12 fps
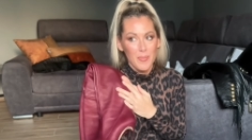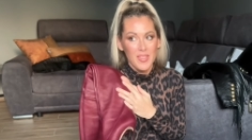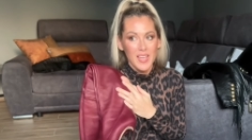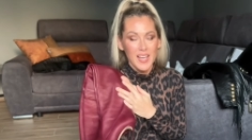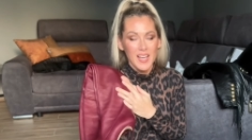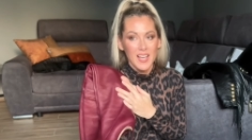
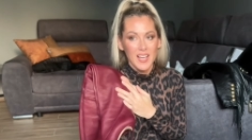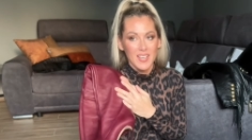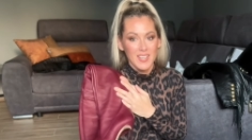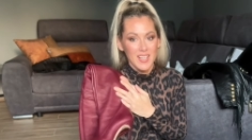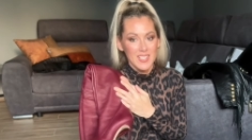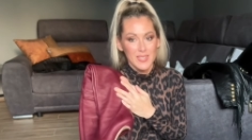they are
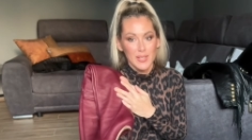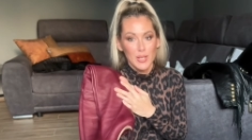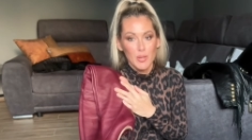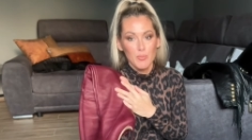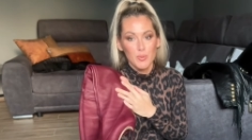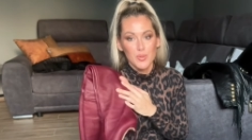
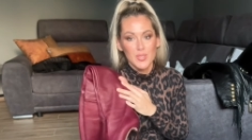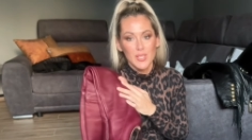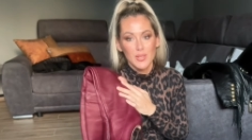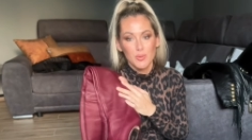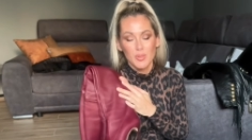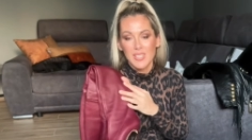Casadei boots
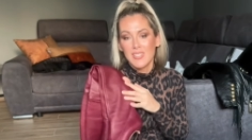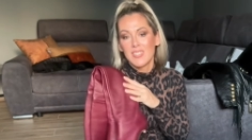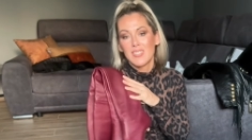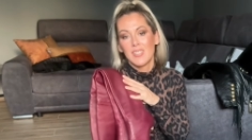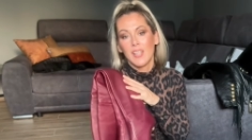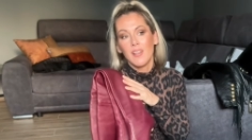that you can
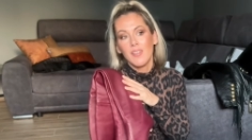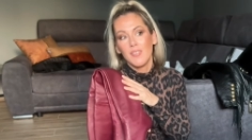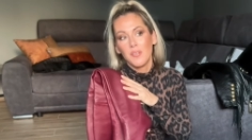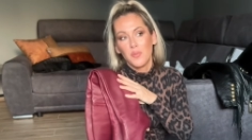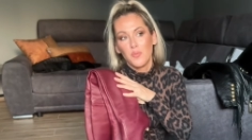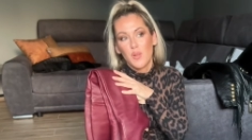
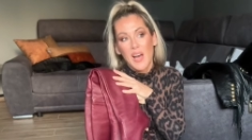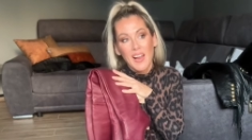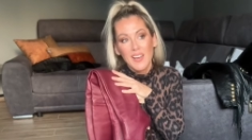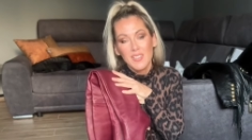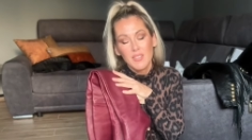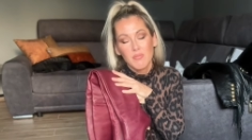still
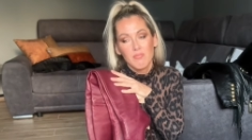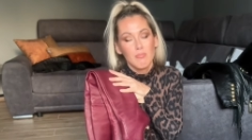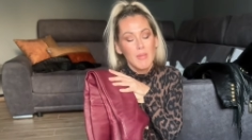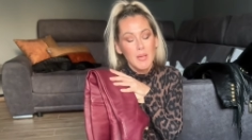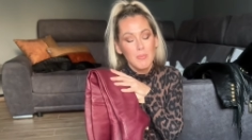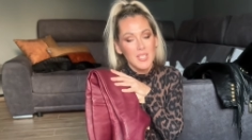find
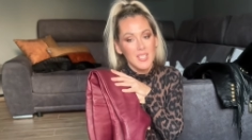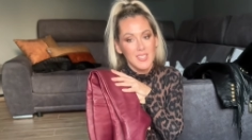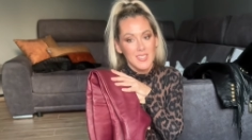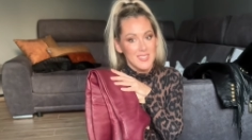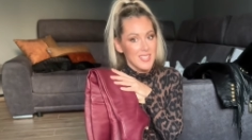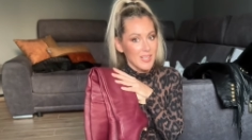maybe in
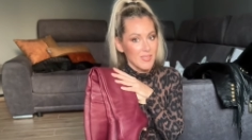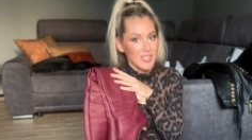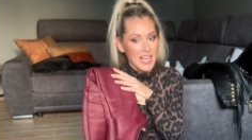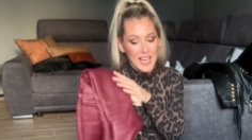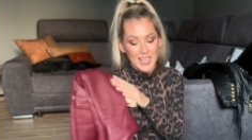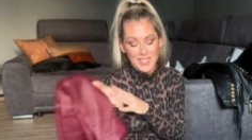the
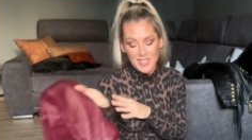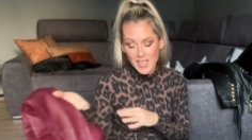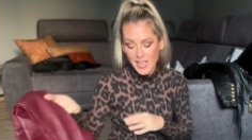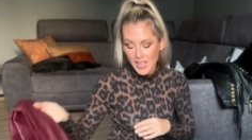second-hand